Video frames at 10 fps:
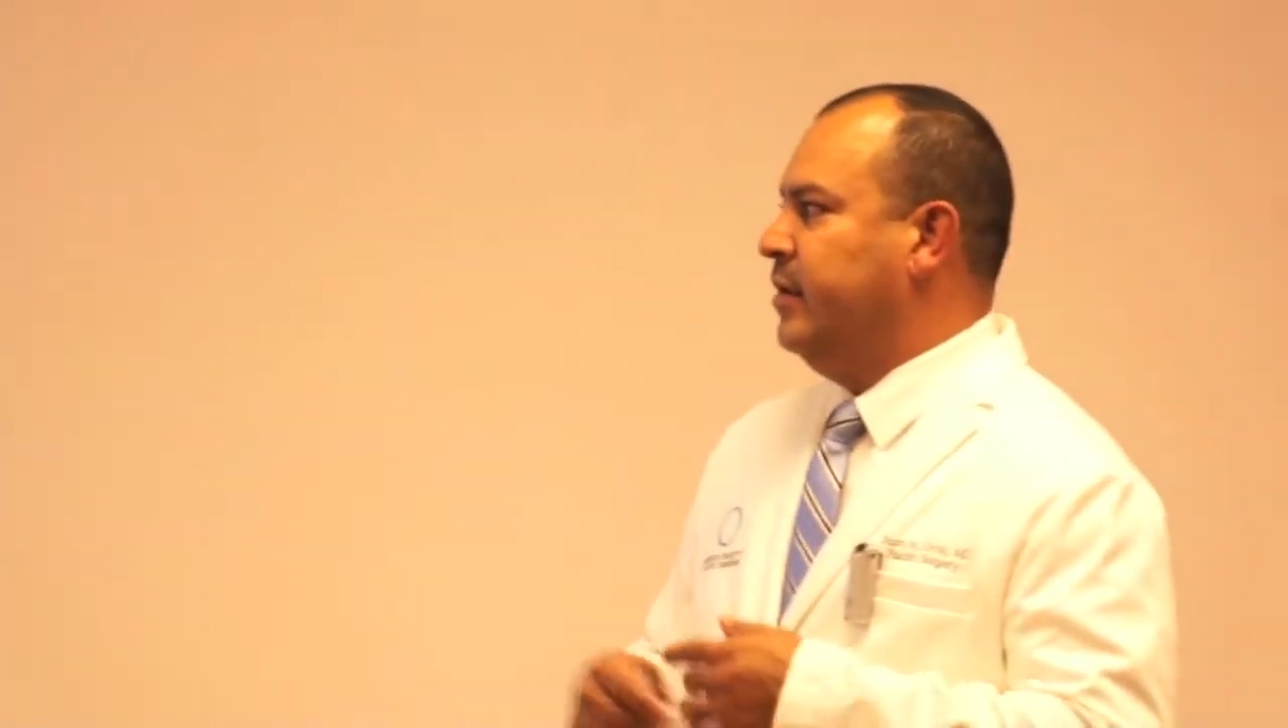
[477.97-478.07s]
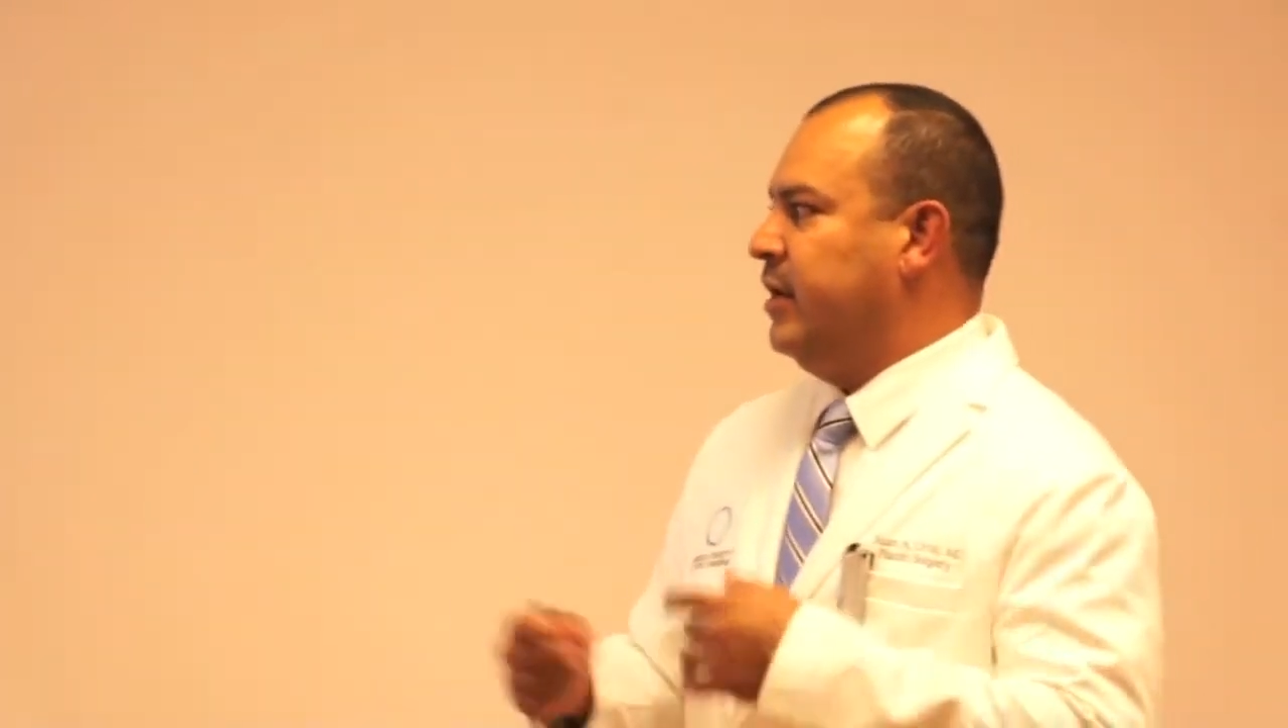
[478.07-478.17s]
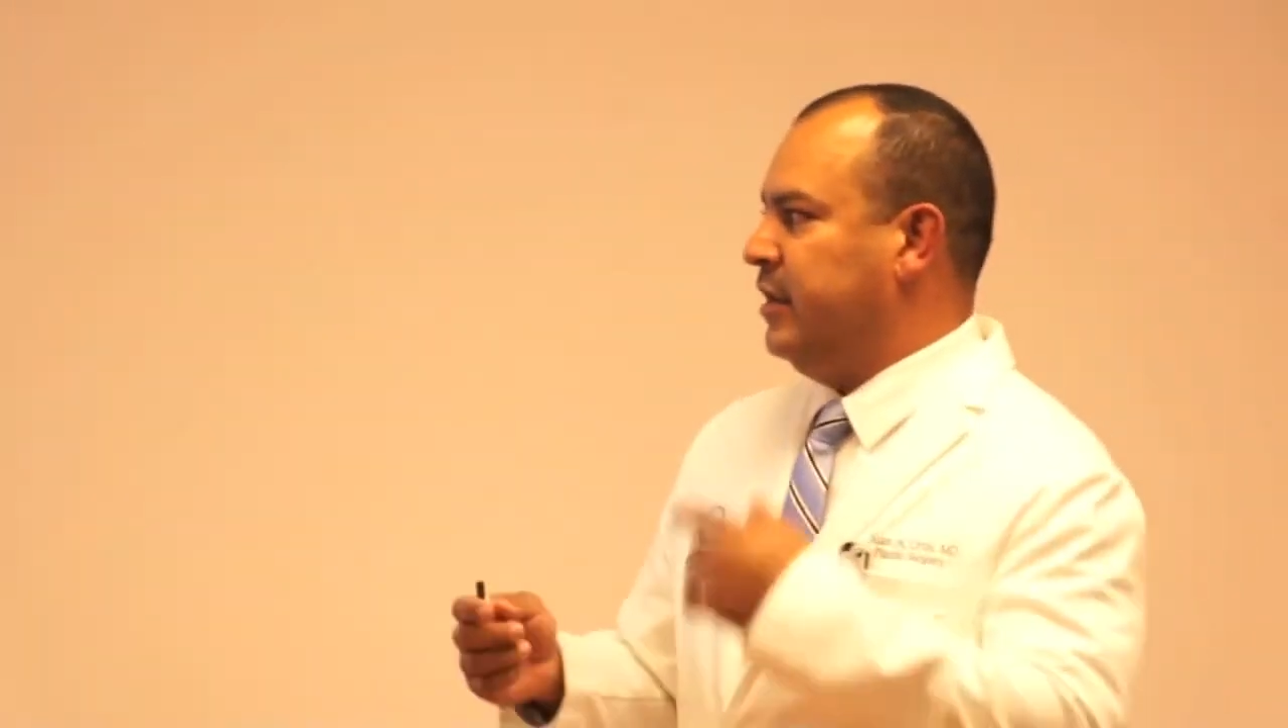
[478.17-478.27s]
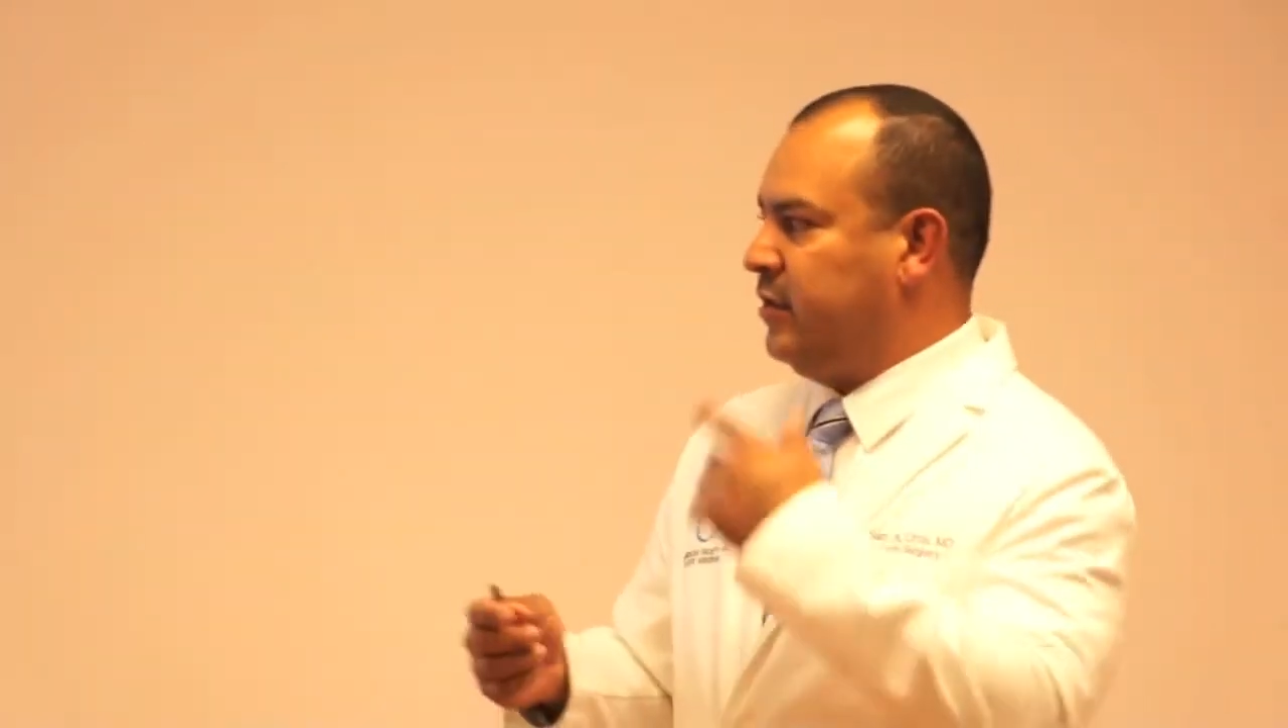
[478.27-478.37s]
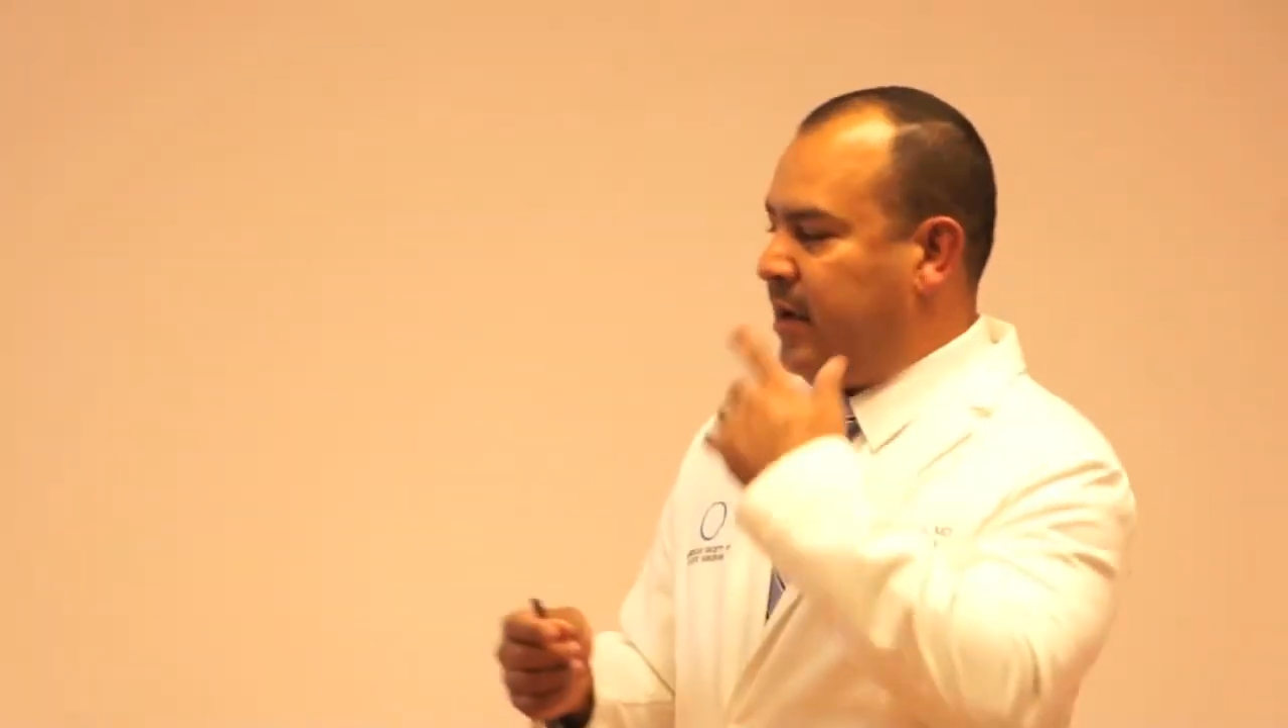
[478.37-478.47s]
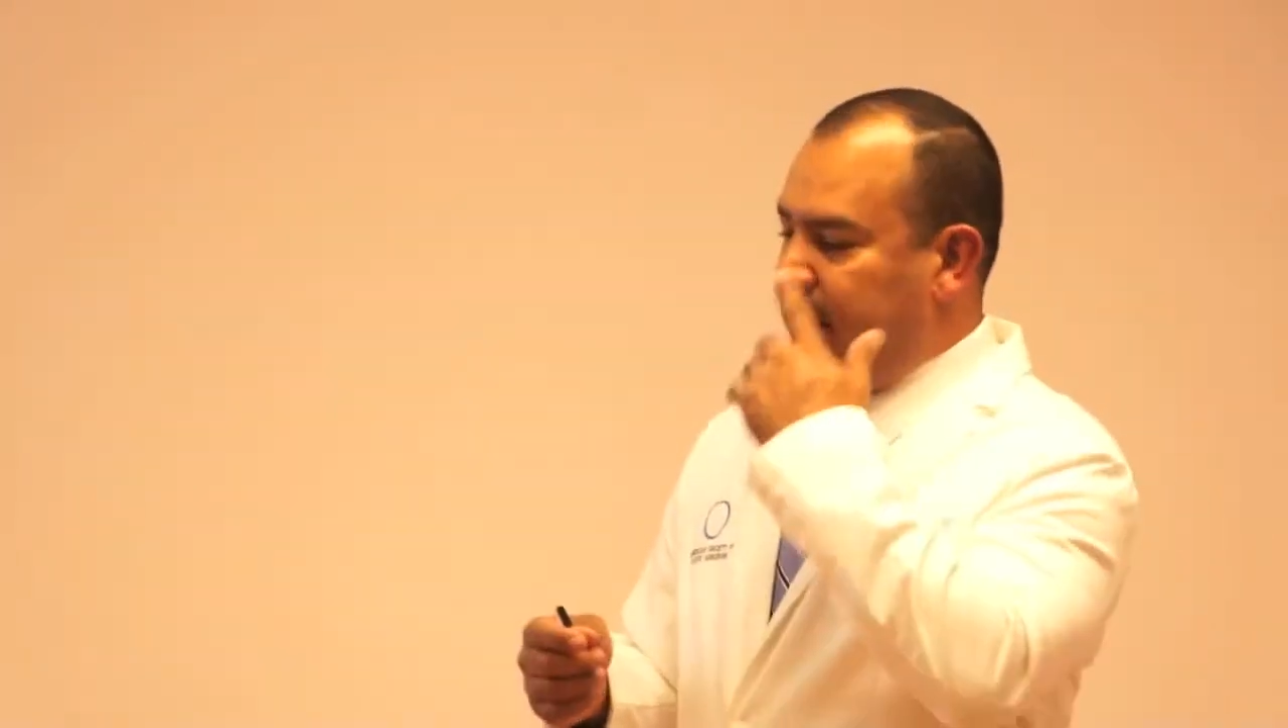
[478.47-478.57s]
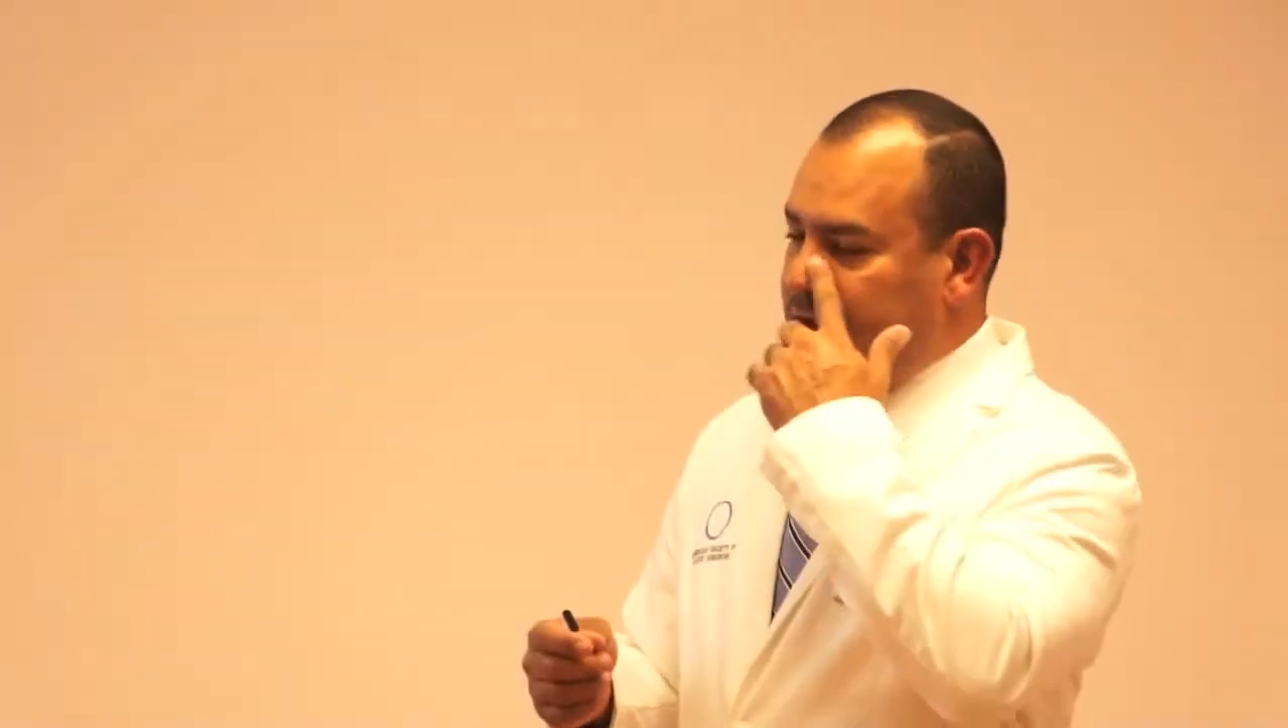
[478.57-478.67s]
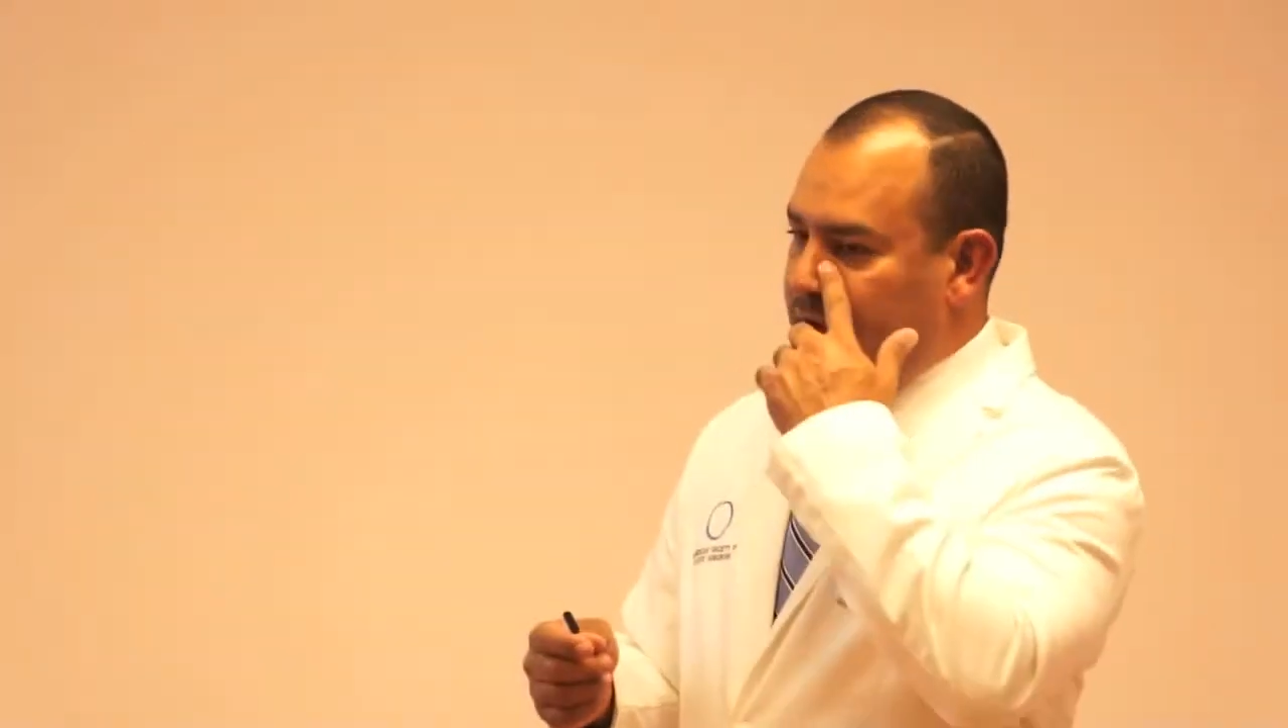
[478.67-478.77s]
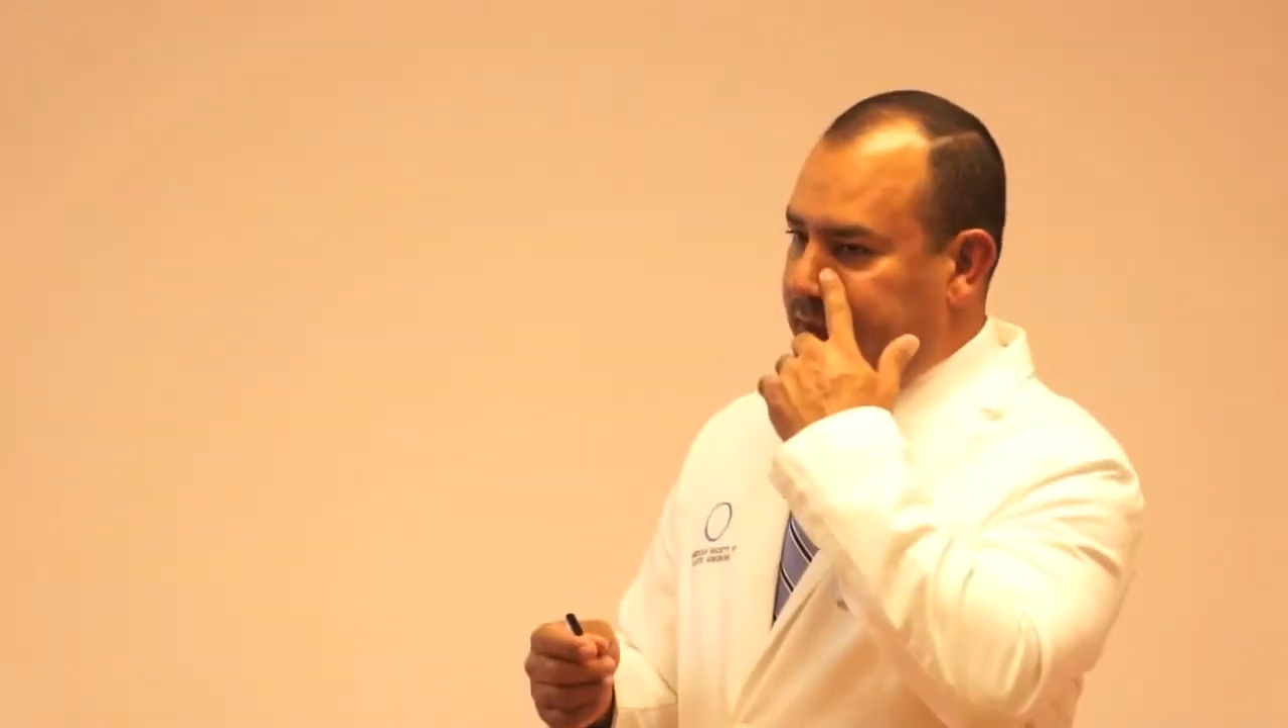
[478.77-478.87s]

We're going to talk about